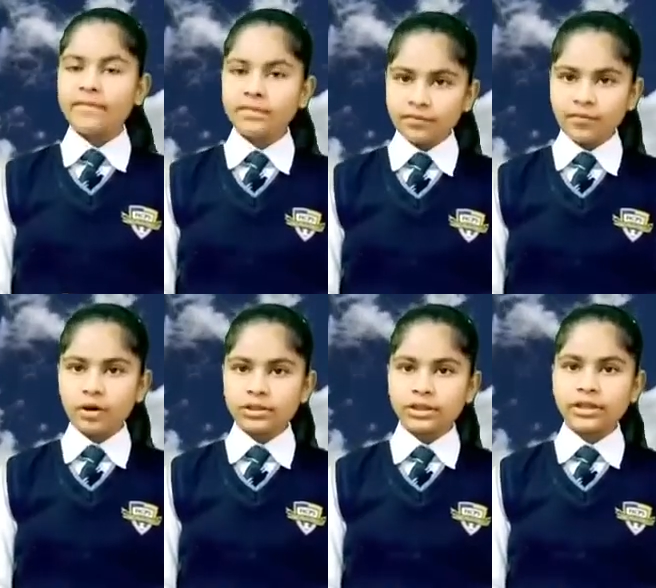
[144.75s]
and the
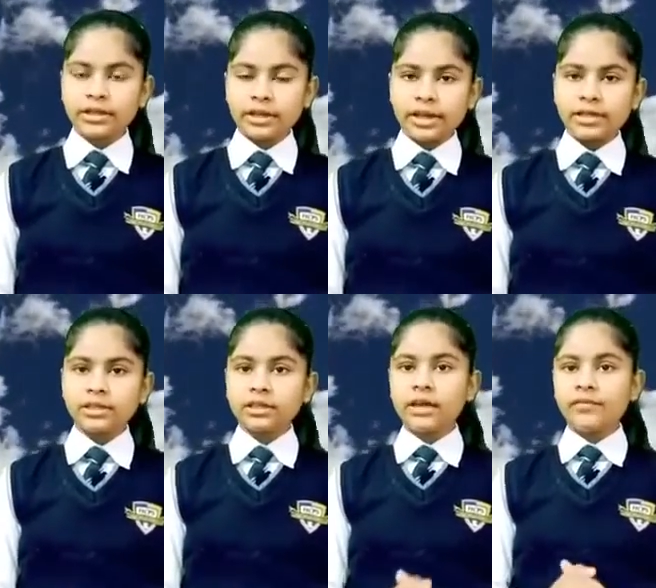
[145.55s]
water in
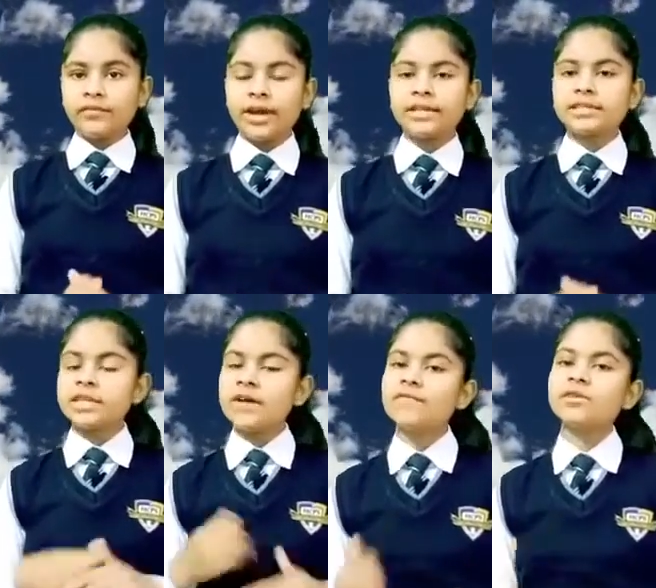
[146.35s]
it can weigh
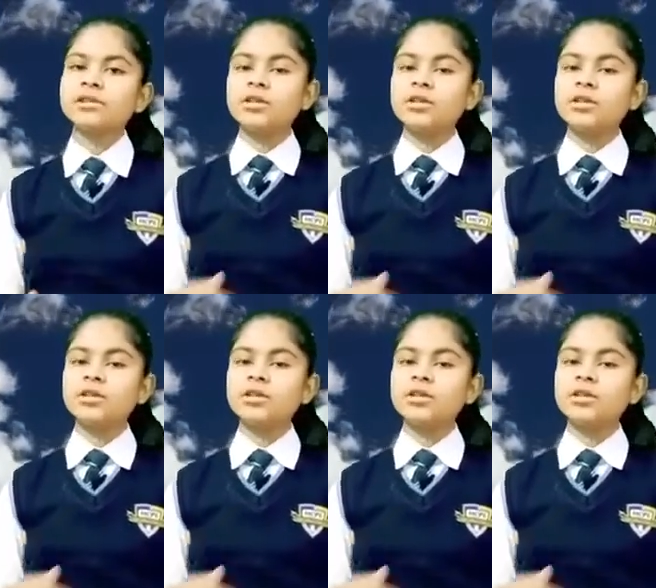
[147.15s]
several